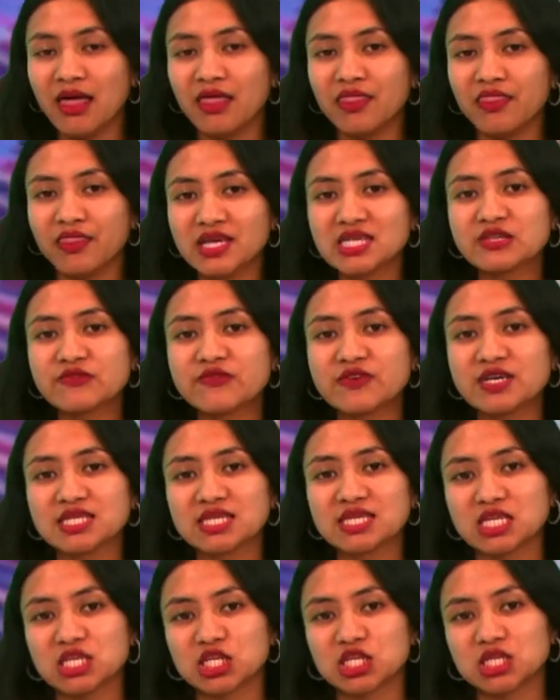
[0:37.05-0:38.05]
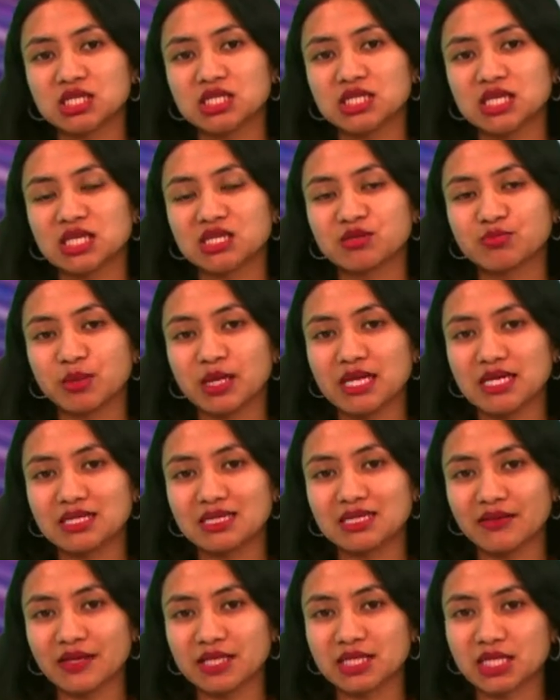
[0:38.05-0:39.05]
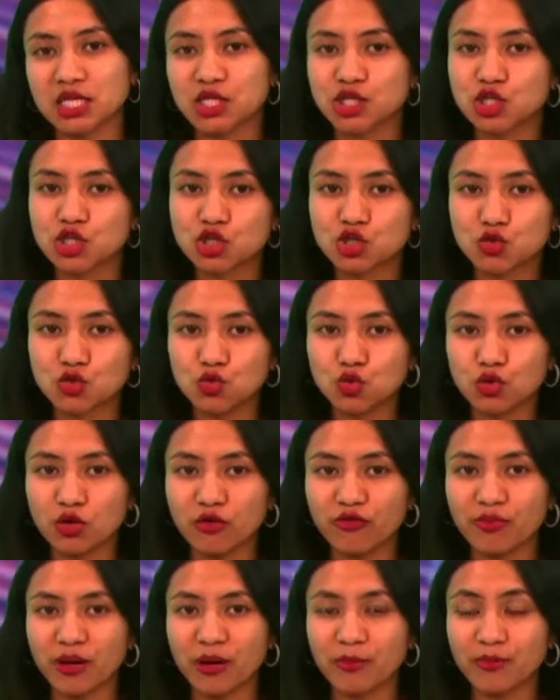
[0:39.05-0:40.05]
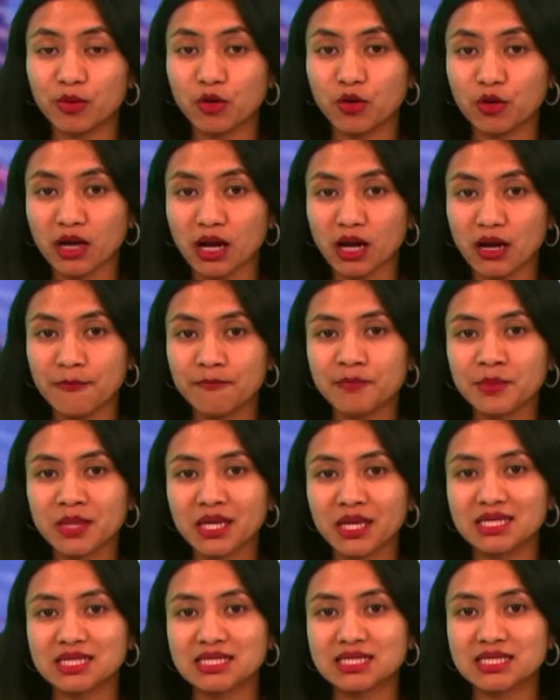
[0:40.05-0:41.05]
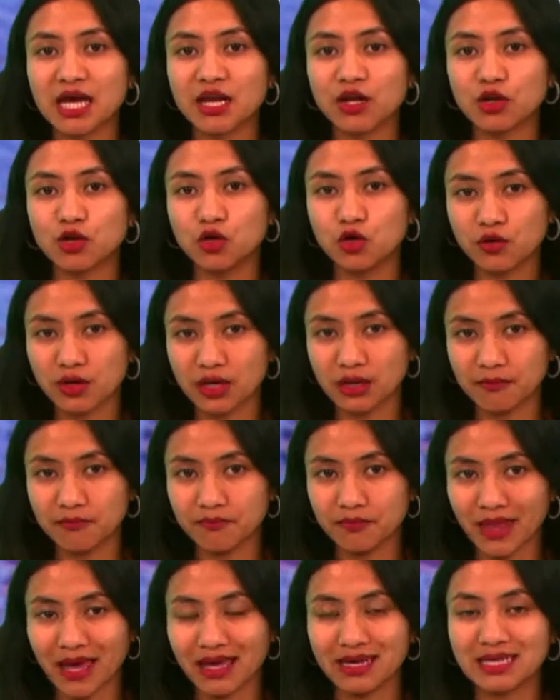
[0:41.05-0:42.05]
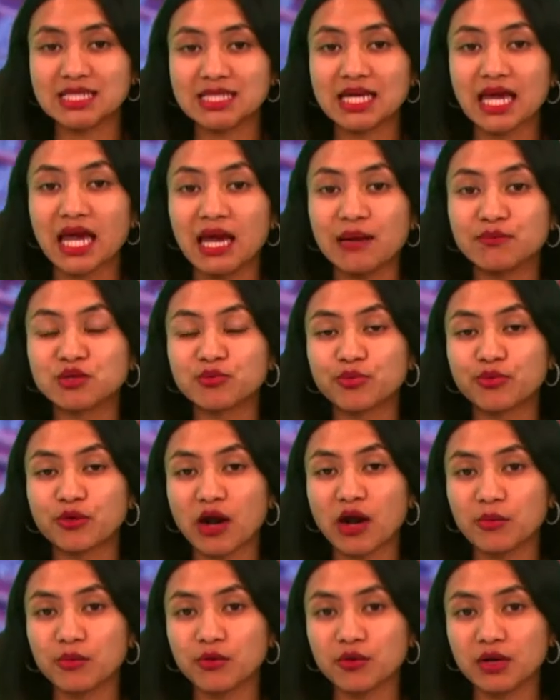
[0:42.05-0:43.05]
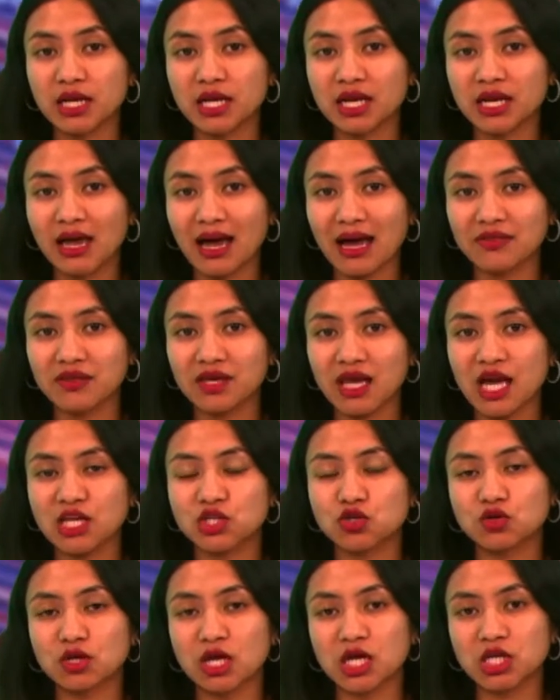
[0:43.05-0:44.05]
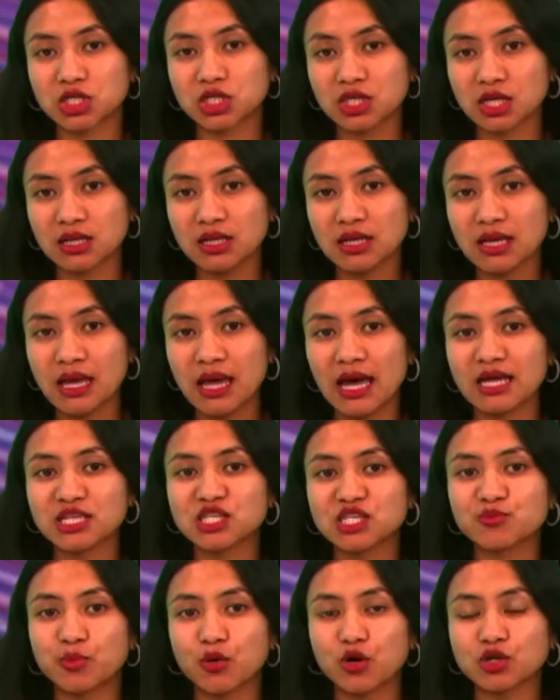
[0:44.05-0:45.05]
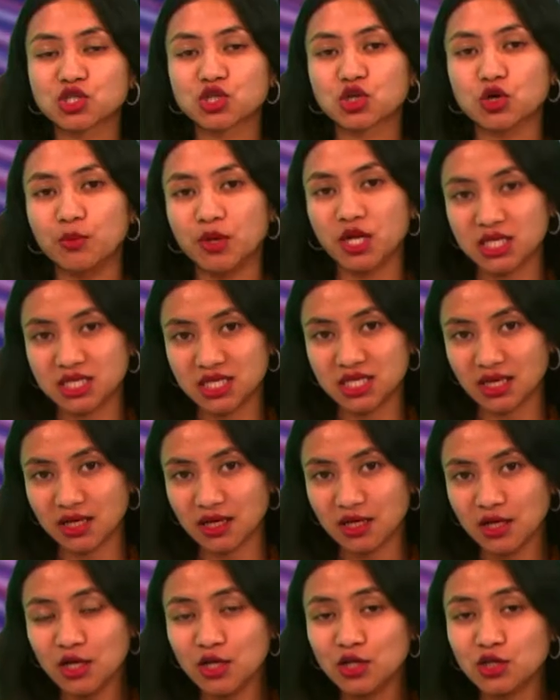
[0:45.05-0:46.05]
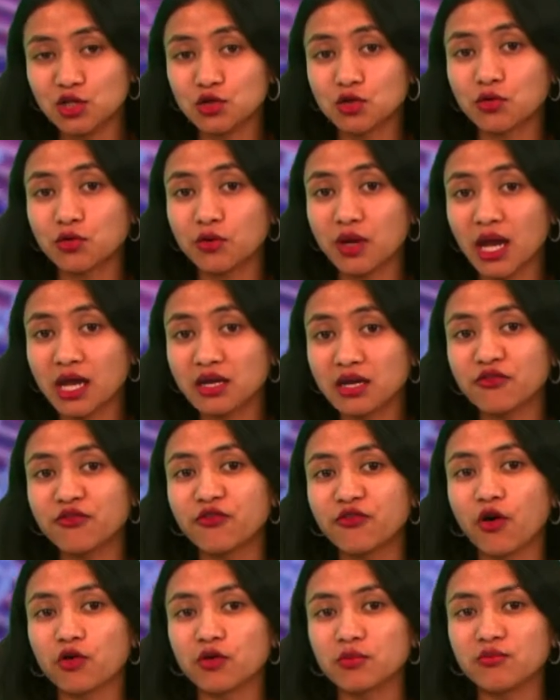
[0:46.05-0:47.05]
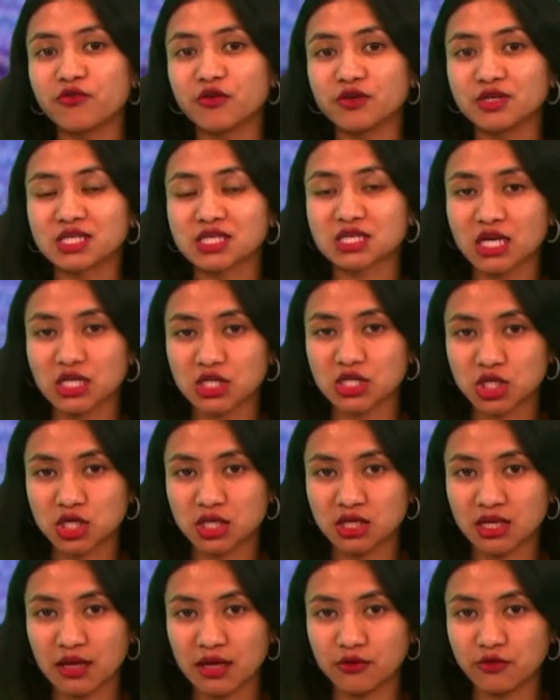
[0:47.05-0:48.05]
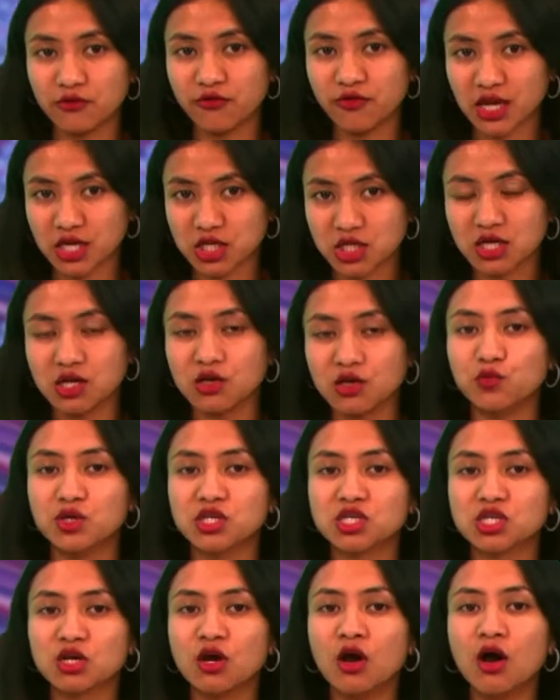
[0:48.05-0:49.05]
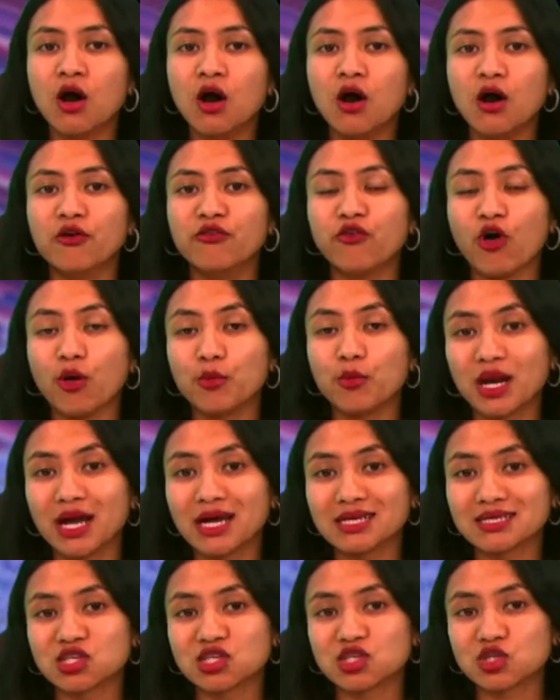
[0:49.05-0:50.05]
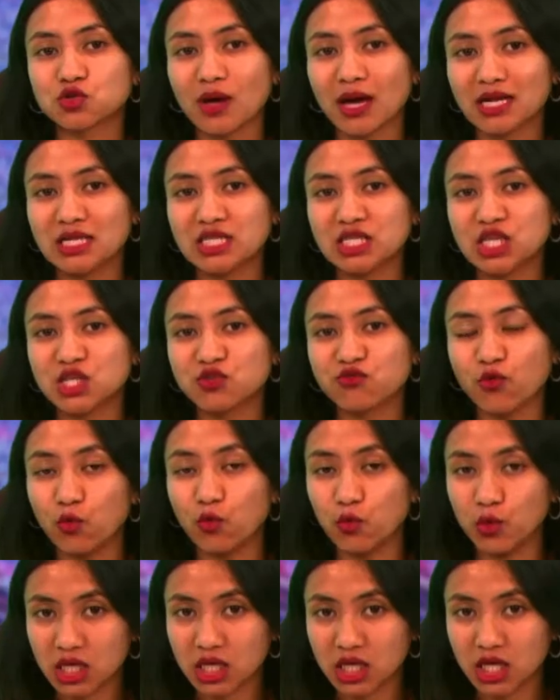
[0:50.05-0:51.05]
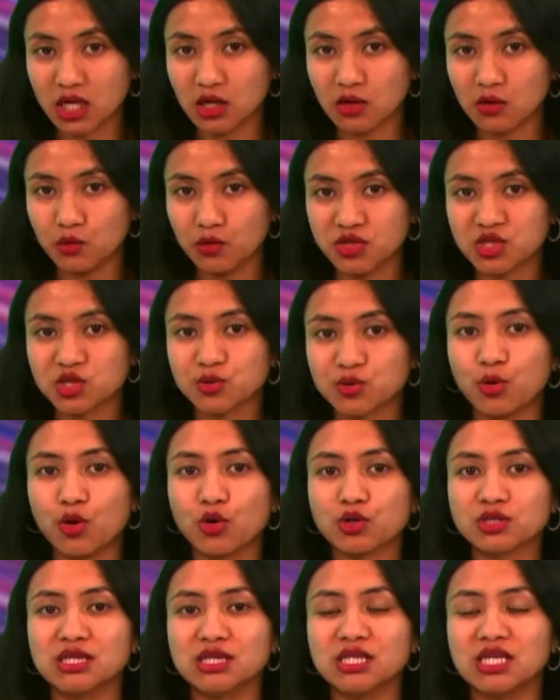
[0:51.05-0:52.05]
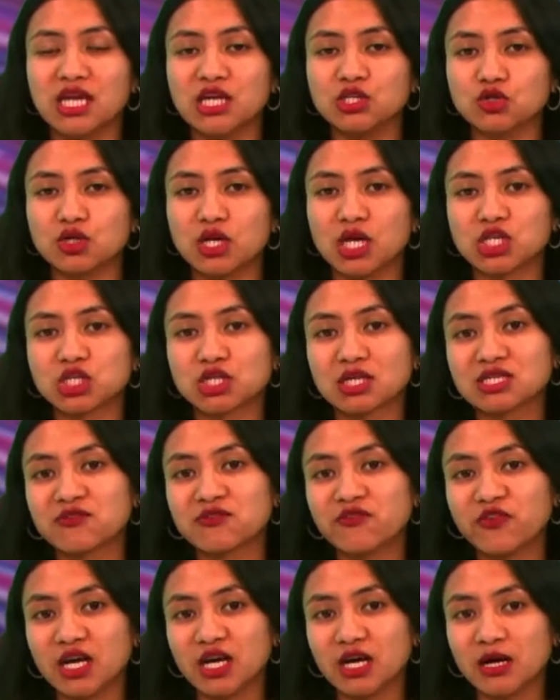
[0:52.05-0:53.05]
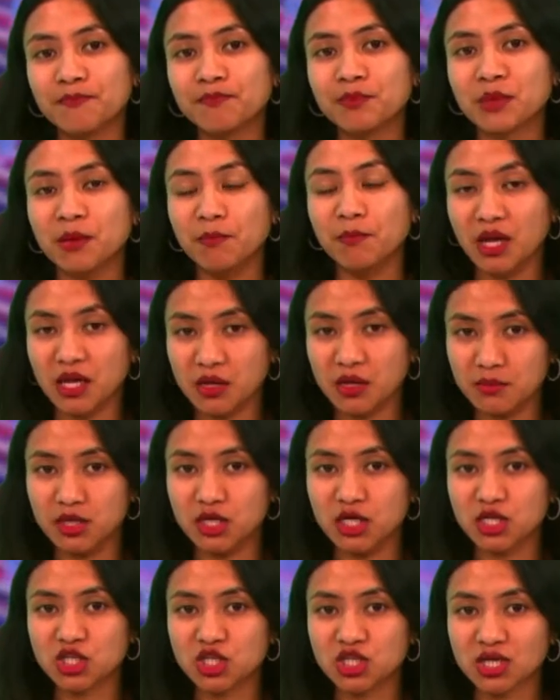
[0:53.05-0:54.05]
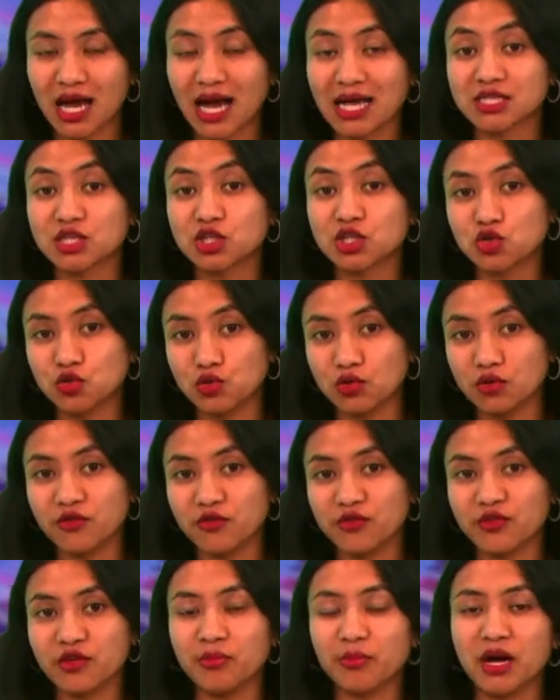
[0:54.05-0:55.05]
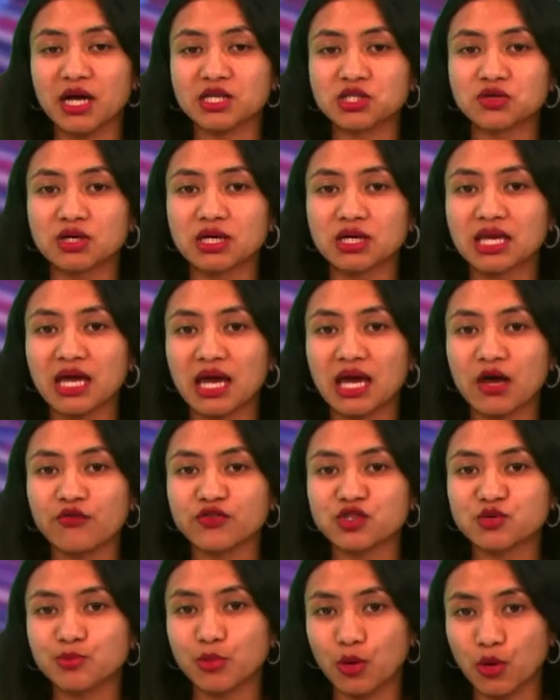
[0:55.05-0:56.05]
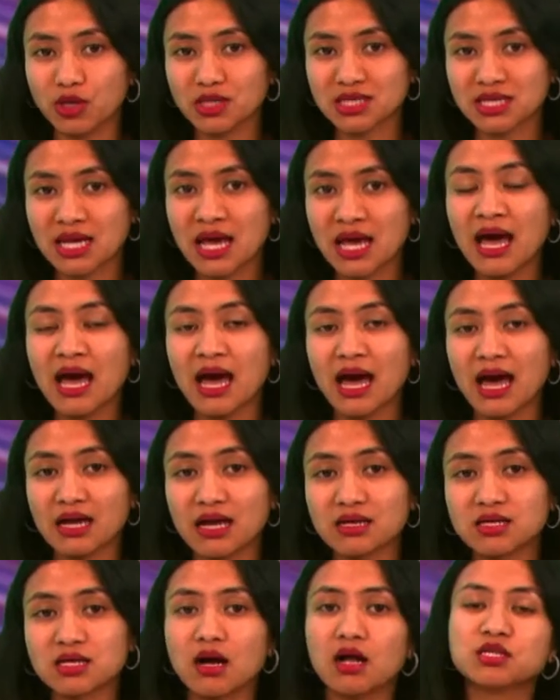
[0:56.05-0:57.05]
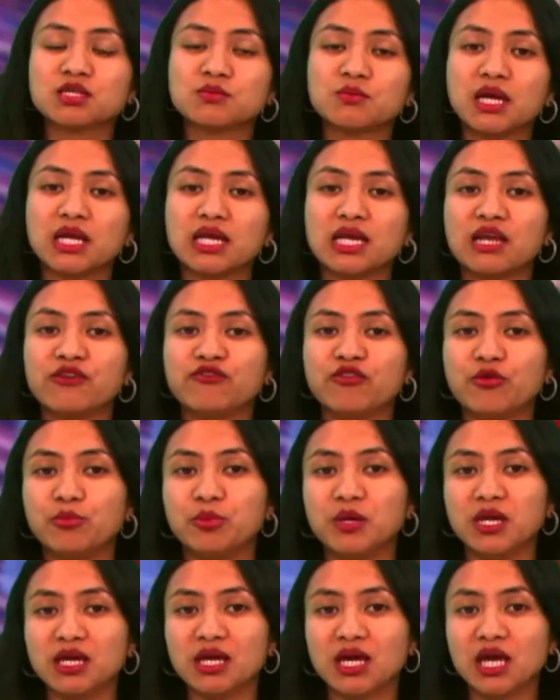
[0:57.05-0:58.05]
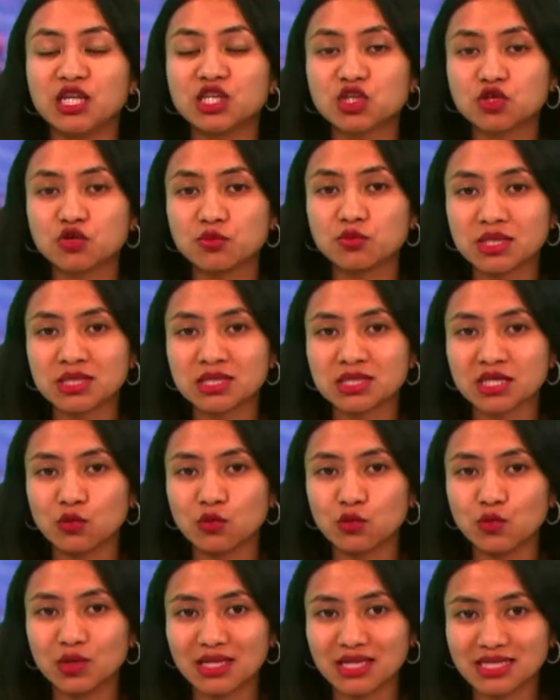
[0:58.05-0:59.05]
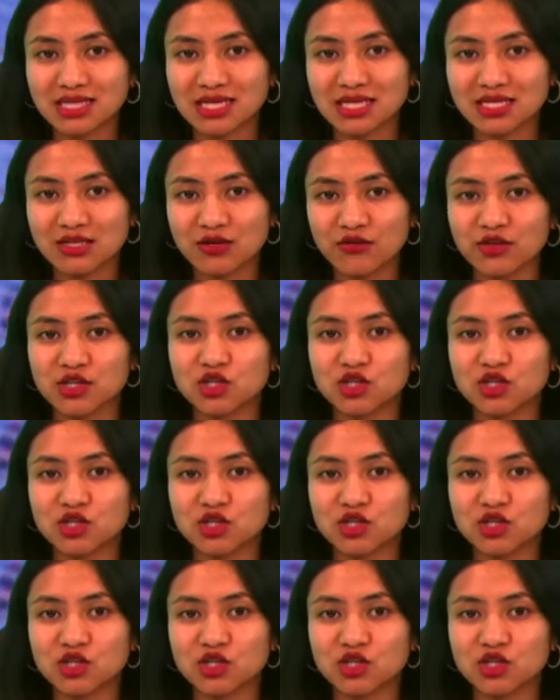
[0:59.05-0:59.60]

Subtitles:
This first edition takes place at the Salesian School of Pamplona in Saraguren and is aimed primarily at the educational and sports community to create a forum for discussion and reflection in which formulas and strategies for working with sports in the educational sphere may emerge as a tool for the pastoral care of sports and ultimately for being instruments and witnesses of the